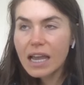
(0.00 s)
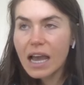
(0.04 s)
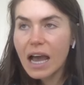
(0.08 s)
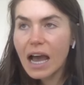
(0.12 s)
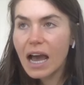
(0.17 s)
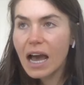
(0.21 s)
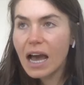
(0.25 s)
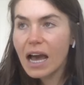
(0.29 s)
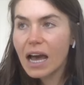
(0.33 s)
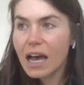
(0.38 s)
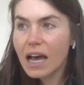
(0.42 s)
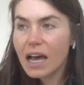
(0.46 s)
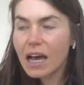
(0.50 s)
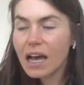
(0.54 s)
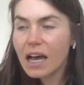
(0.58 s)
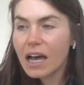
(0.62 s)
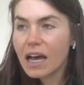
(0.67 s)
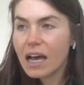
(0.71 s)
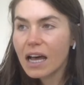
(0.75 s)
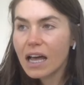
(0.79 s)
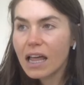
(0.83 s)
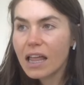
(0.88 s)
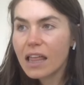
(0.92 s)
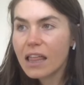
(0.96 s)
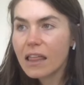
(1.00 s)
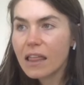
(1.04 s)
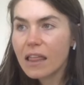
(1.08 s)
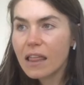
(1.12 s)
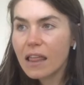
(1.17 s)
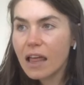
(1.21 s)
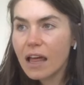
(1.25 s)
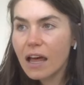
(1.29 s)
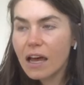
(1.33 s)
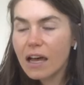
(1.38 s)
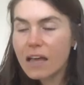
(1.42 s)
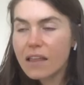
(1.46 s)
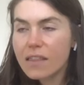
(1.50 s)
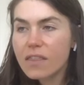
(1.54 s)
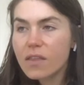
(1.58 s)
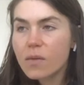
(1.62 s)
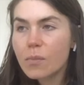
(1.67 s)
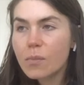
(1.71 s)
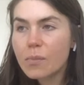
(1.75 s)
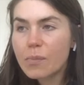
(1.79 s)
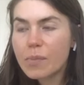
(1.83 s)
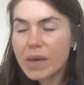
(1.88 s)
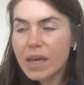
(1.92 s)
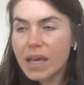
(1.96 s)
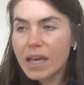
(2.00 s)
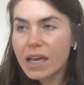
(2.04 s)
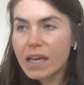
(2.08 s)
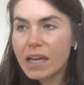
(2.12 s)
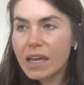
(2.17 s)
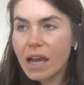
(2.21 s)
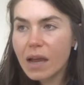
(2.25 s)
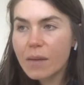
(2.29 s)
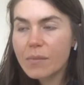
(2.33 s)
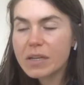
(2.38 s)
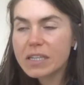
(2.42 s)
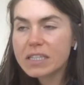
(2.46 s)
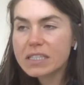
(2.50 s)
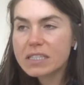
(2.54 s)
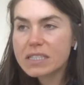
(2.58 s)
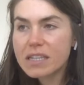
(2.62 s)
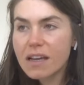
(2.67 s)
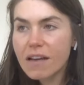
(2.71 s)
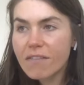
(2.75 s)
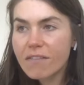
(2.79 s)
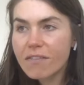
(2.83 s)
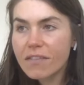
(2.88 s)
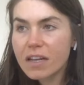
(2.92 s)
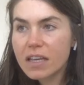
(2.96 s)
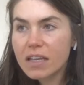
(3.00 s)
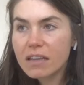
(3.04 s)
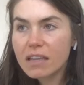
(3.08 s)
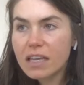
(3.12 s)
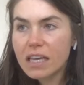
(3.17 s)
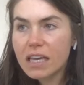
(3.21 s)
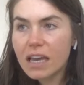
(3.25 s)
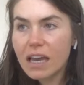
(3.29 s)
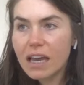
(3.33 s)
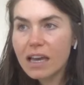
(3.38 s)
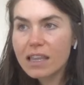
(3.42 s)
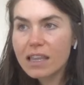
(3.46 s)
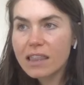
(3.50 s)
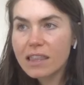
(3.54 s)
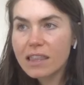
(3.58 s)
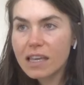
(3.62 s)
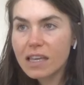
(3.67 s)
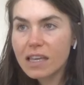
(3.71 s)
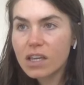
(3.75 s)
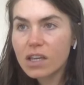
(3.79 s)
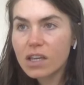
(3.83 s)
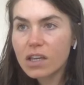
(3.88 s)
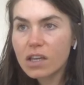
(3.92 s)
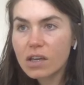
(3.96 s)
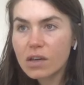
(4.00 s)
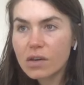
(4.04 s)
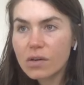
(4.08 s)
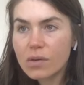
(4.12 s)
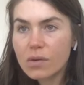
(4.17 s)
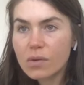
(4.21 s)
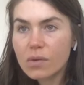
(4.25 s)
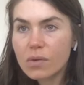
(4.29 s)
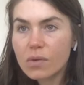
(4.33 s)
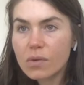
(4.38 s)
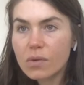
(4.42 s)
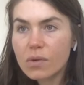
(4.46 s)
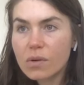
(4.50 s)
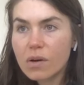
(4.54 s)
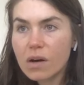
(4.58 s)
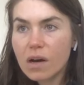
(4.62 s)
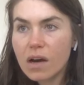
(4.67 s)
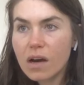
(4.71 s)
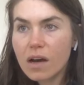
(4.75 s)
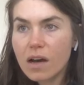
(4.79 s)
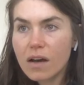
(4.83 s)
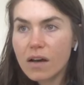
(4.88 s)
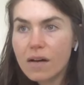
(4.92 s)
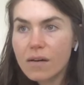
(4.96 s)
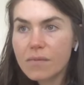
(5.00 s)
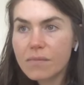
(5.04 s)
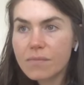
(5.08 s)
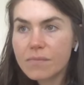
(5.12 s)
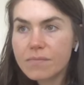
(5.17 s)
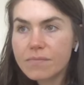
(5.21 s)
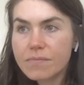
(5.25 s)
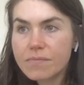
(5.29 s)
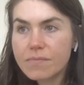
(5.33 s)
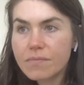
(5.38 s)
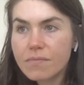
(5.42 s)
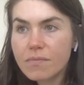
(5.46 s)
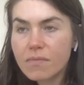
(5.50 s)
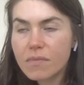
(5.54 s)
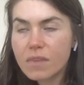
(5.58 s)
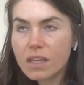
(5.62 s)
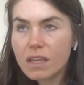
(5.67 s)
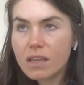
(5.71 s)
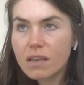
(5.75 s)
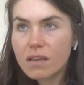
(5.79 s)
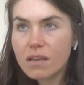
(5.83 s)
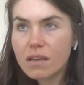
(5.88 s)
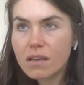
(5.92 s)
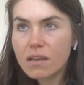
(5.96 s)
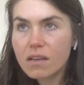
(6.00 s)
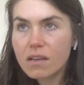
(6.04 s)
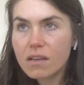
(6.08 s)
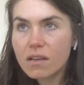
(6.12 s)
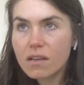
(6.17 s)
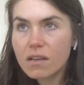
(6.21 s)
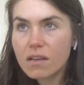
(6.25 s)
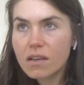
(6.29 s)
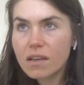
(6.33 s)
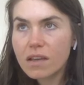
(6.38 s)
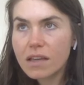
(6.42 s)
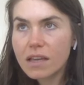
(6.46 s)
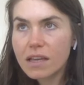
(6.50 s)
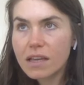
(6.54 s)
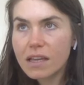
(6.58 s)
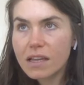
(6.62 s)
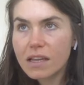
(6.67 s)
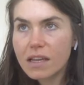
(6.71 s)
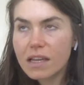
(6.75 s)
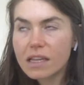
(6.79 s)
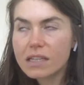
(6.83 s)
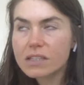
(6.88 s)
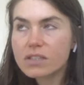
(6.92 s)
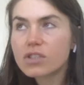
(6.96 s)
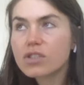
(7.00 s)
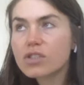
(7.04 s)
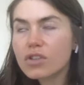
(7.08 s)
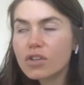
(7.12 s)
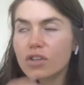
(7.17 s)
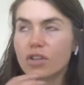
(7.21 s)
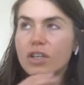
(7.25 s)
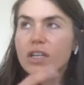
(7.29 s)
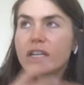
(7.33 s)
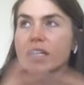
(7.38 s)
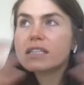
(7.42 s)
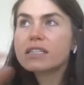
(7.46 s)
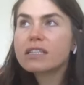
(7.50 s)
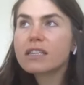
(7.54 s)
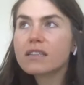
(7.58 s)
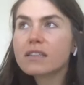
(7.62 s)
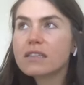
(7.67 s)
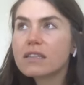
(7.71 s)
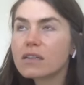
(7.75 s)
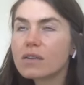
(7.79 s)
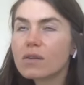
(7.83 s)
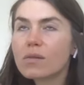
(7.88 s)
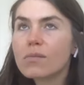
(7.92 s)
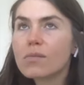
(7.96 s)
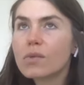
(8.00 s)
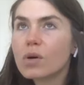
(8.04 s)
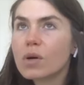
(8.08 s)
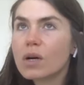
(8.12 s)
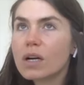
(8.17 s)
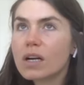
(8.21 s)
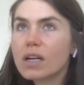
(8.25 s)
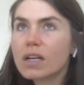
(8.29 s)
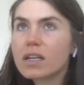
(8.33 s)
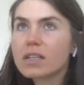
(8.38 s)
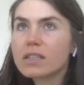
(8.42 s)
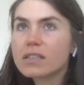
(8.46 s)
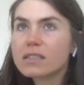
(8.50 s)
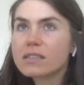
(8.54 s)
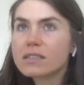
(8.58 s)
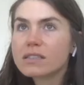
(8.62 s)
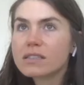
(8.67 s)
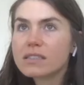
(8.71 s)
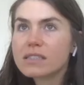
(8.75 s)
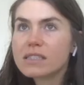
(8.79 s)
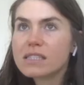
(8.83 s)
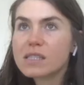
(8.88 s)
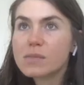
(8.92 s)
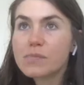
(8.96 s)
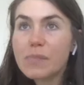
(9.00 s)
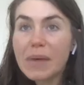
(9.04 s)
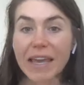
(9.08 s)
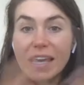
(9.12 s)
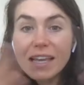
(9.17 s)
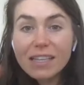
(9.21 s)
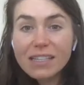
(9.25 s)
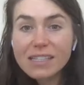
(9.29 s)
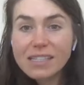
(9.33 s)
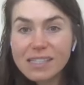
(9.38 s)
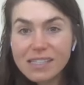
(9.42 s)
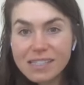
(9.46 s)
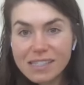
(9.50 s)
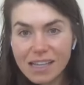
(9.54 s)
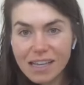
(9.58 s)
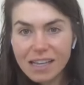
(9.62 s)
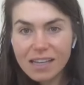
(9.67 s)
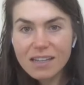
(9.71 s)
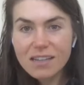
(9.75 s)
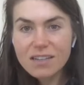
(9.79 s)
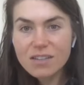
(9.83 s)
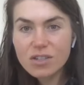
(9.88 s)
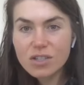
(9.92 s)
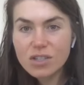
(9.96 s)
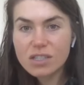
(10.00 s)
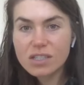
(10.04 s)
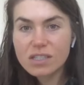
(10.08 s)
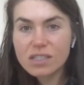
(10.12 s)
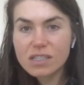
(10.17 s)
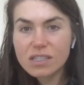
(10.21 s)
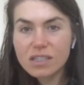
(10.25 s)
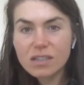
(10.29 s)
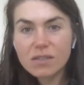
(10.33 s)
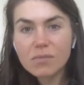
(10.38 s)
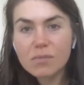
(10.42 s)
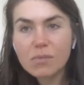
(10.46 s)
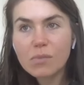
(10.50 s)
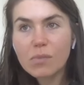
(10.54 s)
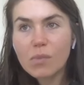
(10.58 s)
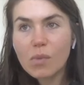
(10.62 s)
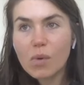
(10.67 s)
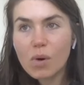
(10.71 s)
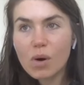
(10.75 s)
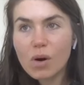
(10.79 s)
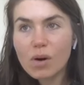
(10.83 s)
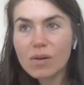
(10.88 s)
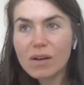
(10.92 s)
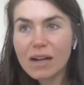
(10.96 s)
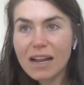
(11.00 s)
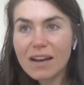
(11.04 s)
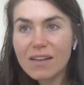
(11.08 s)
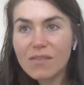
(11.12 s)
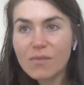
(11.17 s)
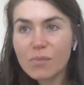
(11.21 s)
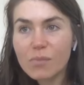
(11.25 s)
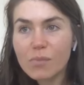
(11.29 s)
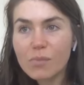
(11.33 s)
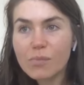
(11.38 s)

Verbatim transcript: Yeah. The big, I mean, definitely, I think you, um, it, it just creates a little more space and just more kind of